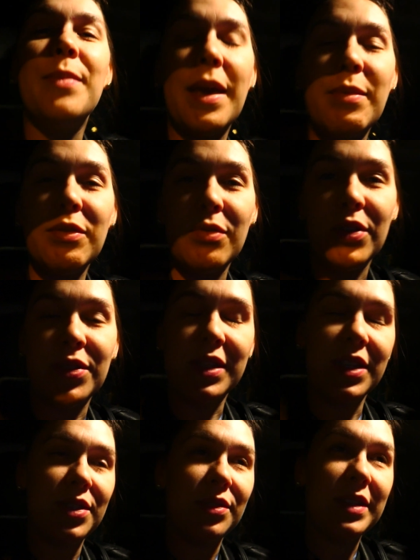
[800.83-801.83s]
Maybe Rose
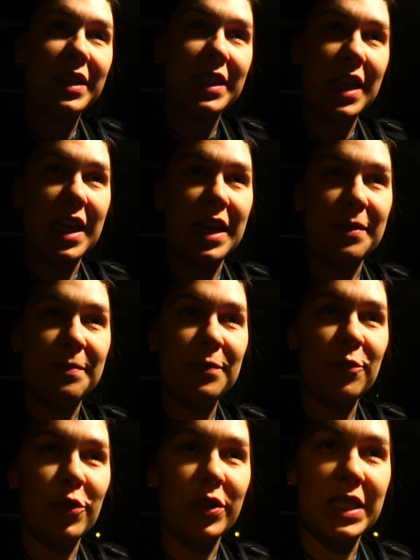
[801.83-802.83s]
could do the same.
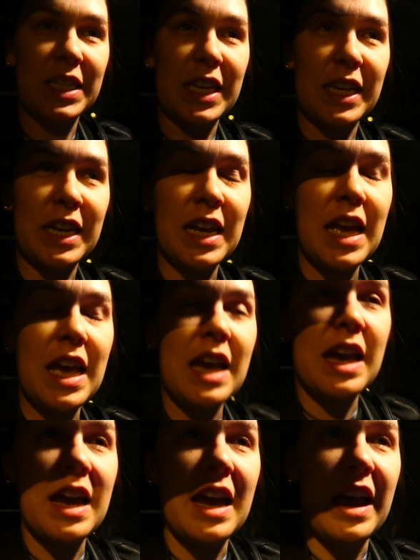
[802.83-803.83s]
We'll see.
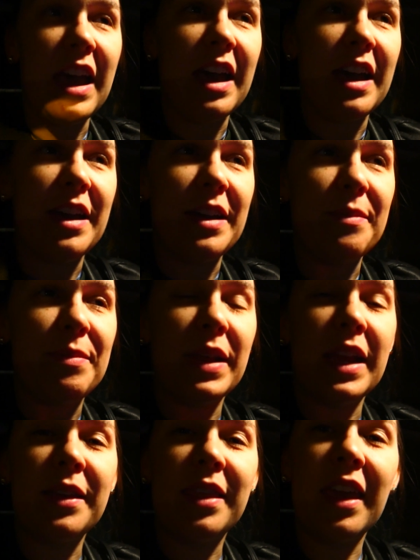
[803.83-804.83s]
But
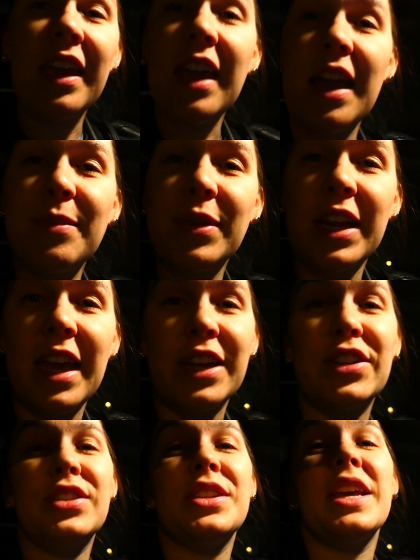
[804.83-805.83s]
I think I'm going to
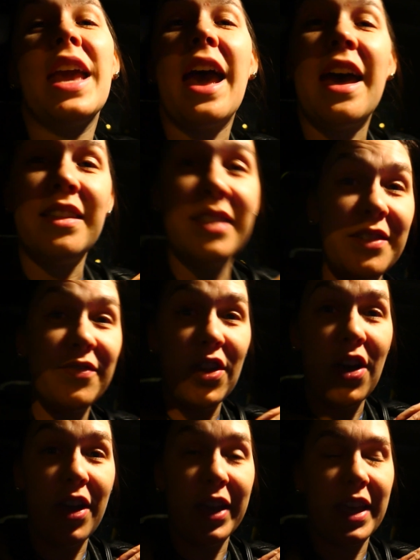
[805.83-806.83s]
actually end the
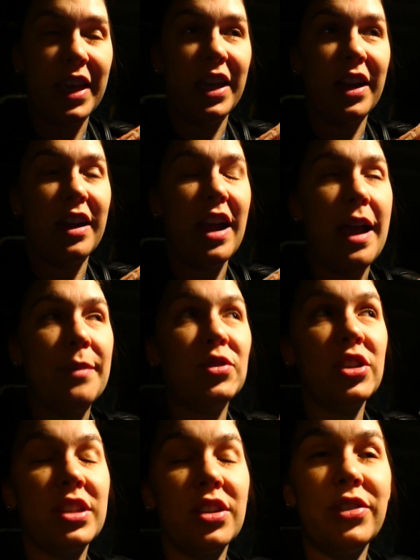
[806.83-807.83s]
vlog here. I'm
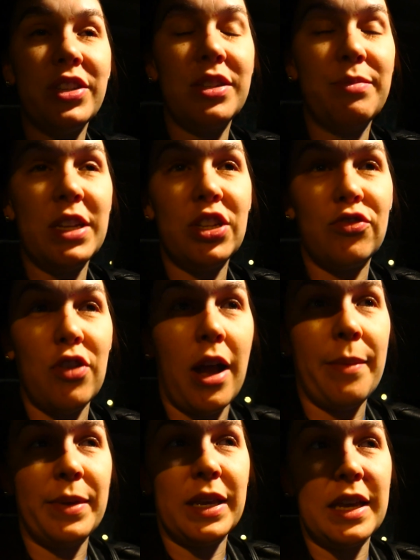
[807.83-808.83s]
just going to be
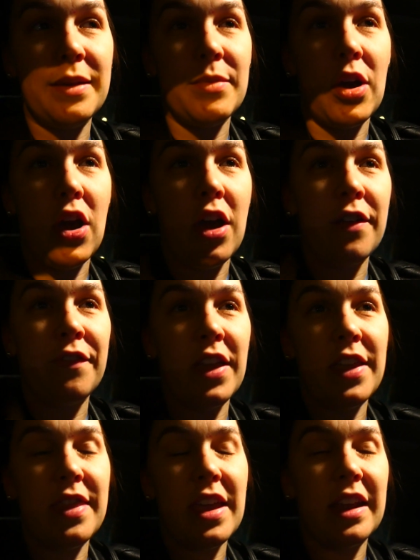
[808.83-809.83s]
dropping him off,
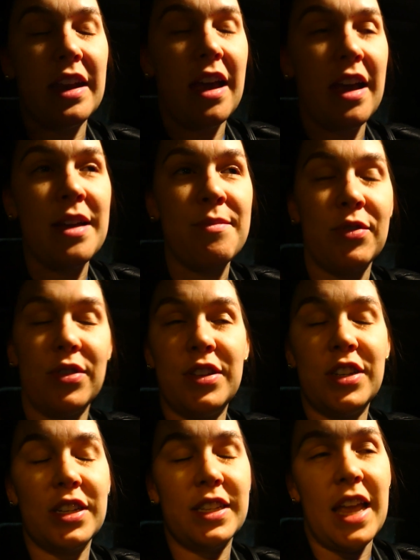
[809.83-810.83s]
and then I'm going to
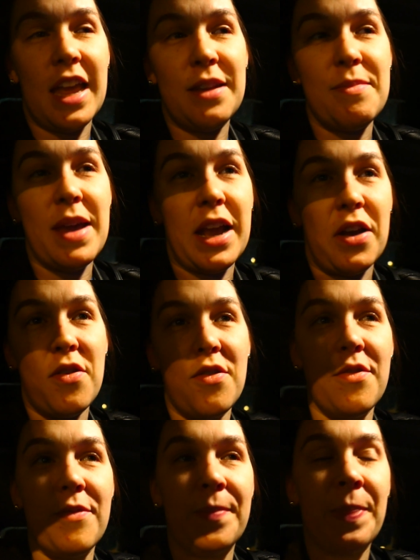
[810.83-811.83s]
just head back
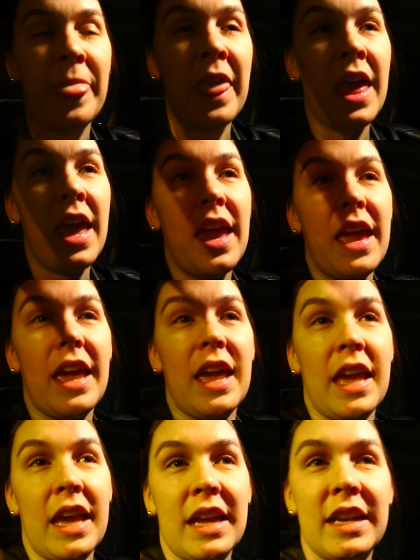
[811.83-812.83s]
home.
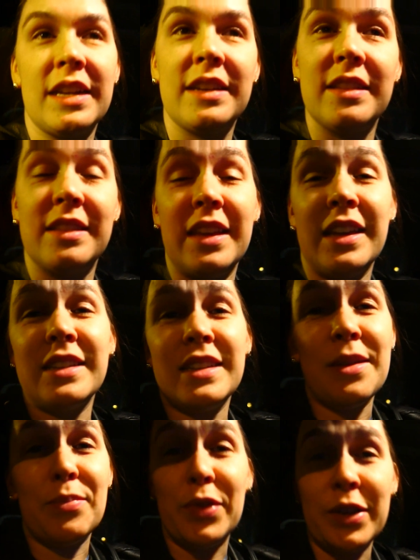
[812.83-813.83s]
And like I
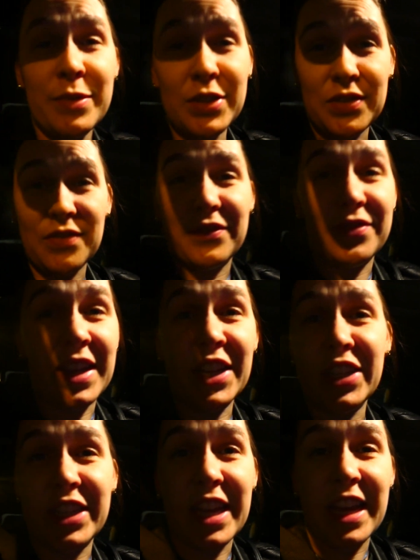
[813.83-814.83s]
said, pretty much
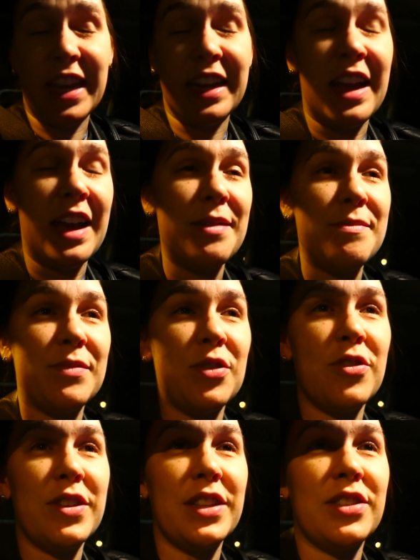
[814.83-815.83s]
vegetate. I'm
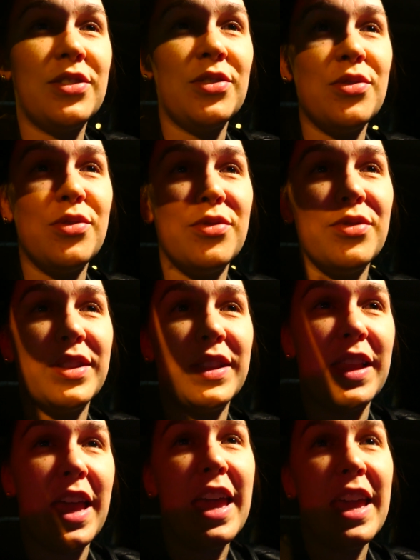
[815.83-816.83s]
going to
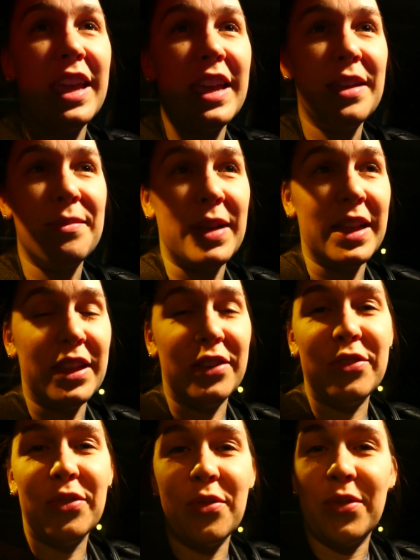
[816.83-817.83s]
lay in my
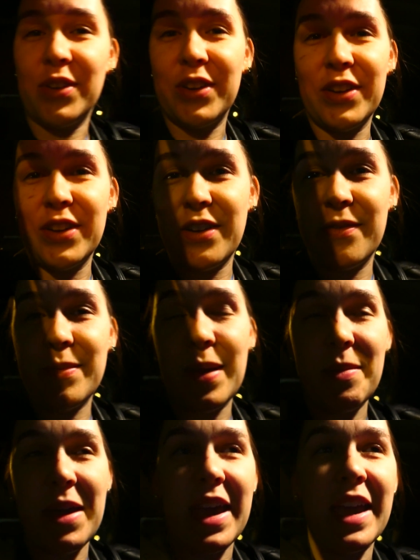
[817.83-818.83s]
little corner of my
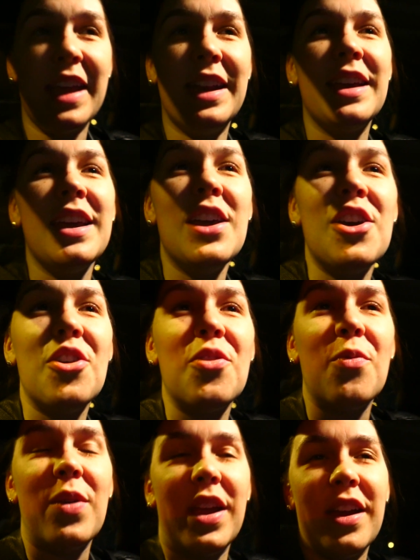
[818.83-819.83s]
bed
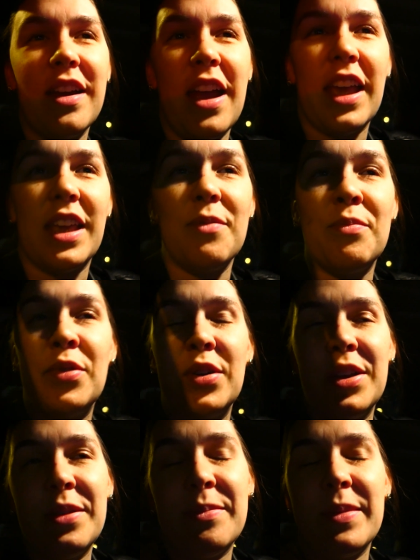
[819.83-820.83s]
where I can
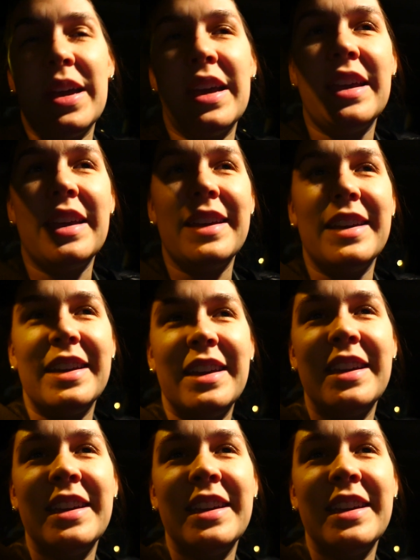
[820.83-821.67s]
put my